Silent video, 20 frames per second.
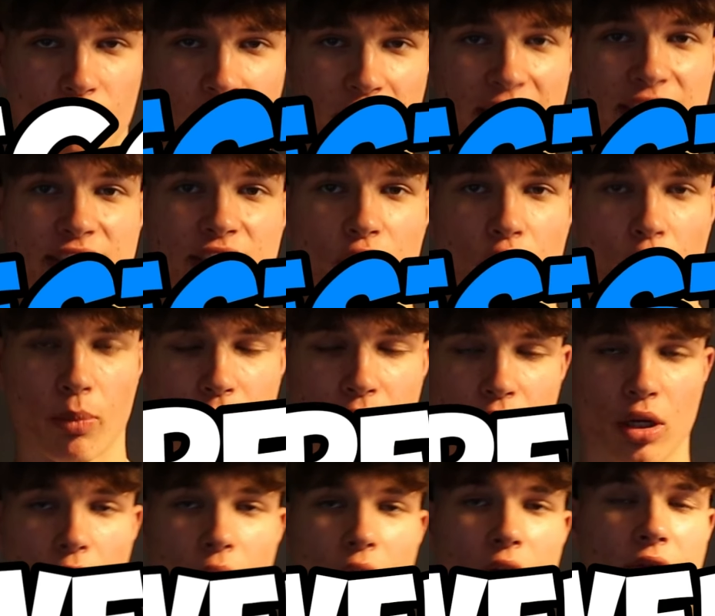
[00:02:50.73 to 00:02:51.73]
rest,
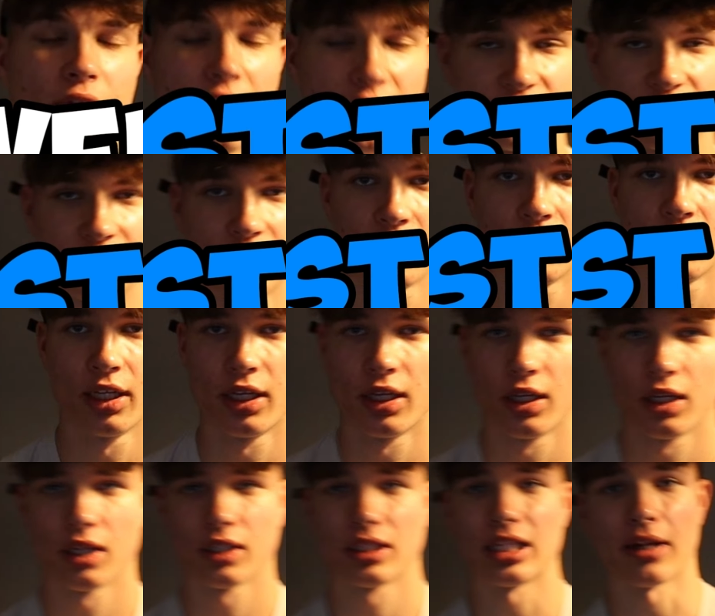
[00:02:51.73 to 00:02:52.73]
upper, lower, rest.
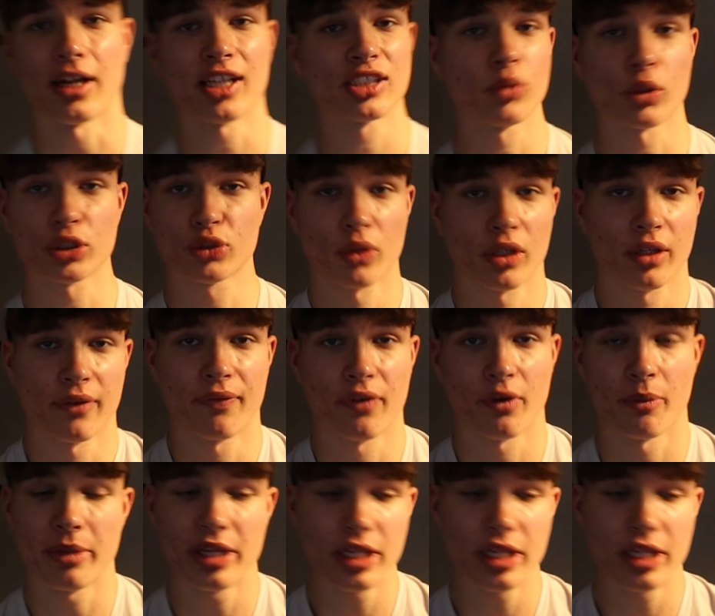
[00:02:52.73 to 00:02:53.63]
Now that's what's working for